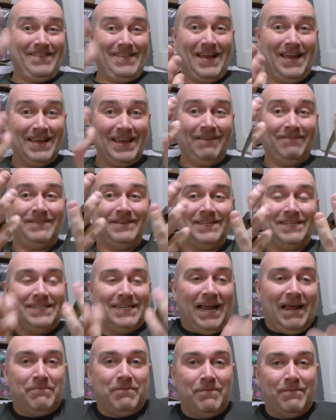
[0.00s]
I have to
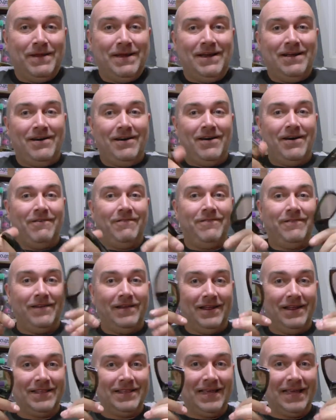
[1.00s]
snap them in half
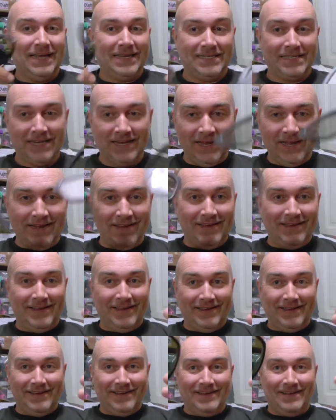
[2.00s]
like that.
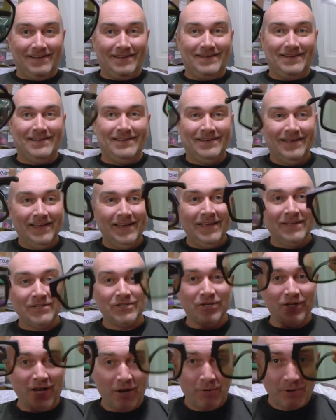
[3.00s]

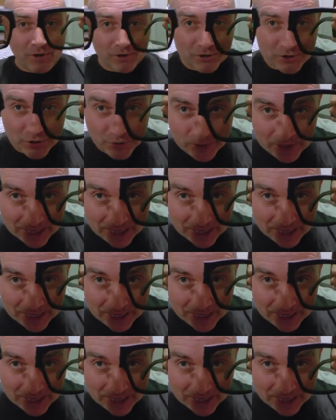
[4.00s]
So now we've got two